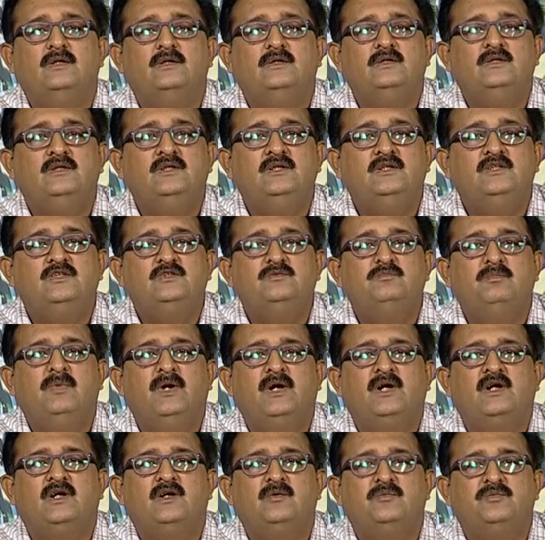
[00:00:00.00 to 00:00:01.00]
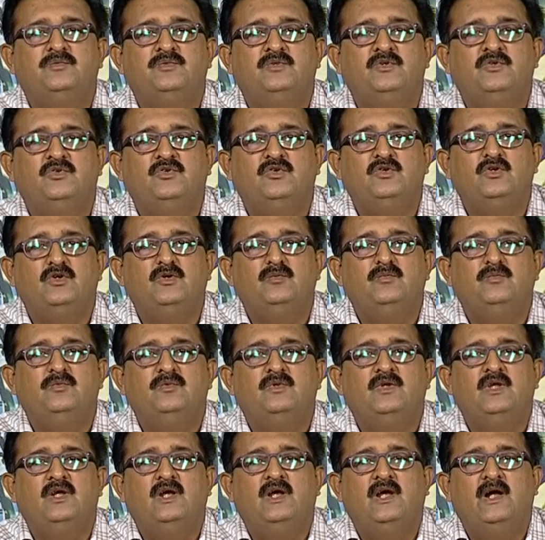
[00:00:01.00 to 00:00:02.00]
These backup systems
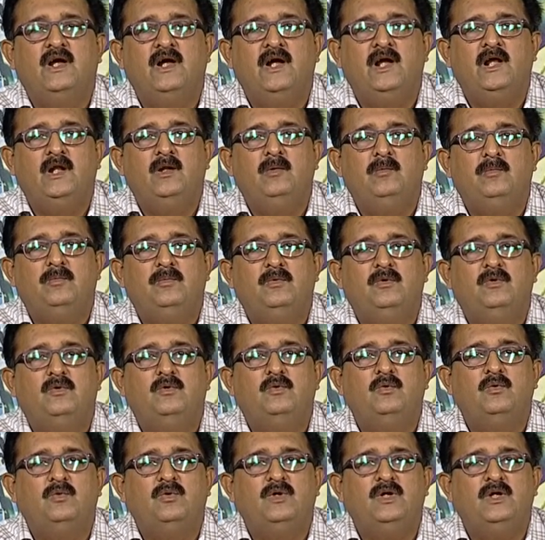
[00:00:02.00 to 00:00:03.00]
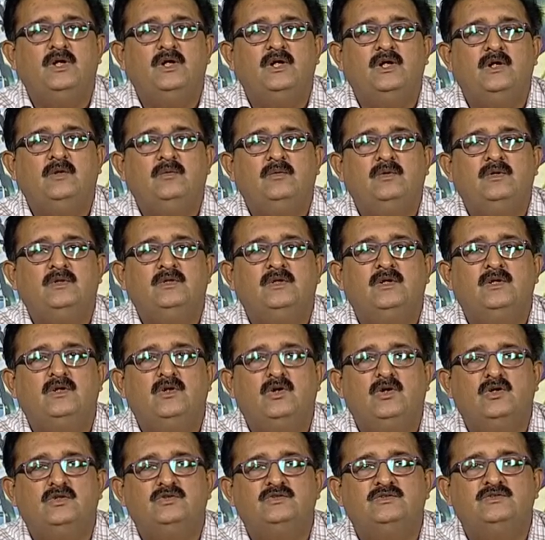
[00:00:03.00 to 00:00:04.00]
help to recover the
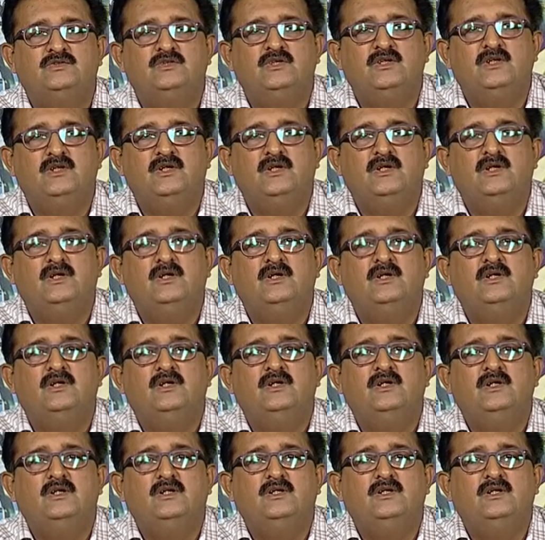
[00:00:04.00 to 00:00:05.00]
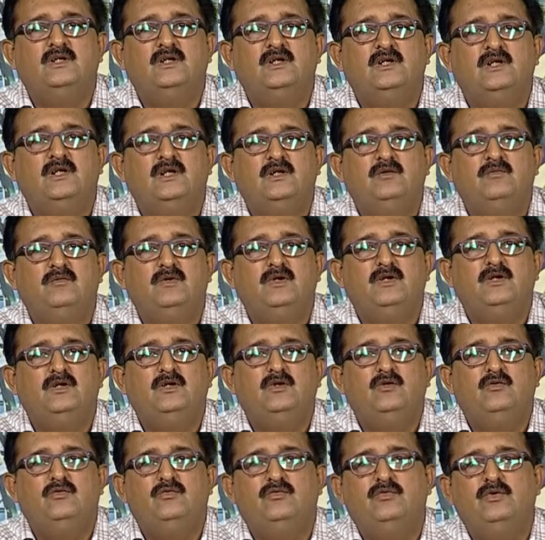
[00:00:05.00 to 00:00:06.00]
lost data in the event
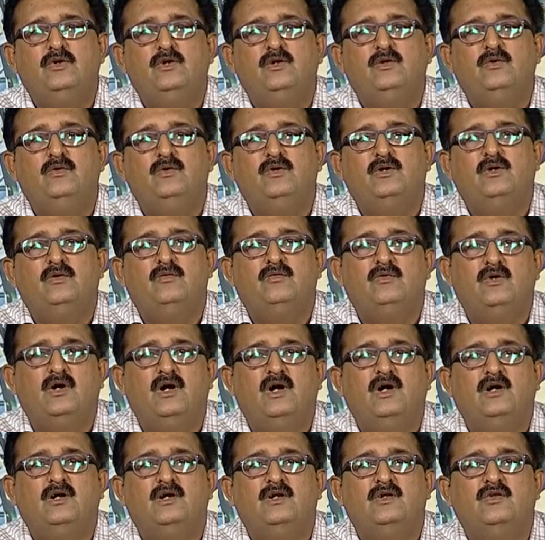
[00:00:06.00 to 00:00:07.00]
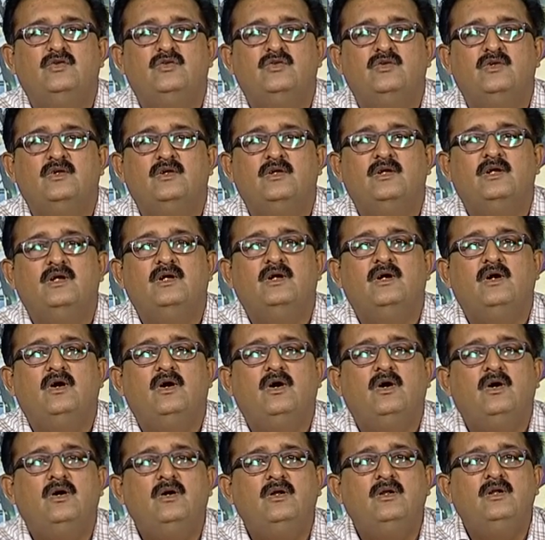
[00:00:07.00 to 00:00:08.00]
of failure of hard disk.
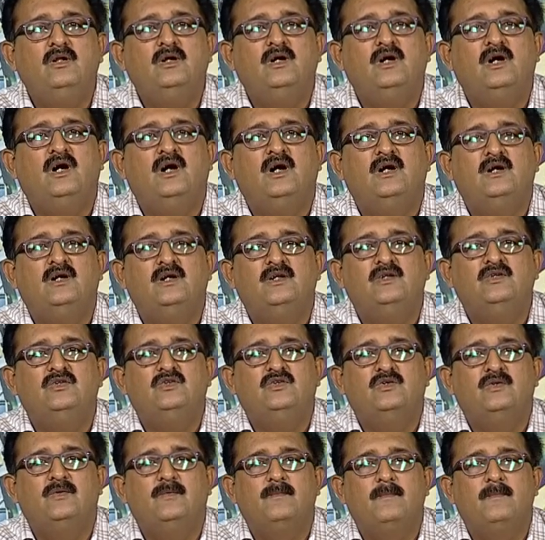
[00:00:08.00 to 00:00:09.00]
All the hard disks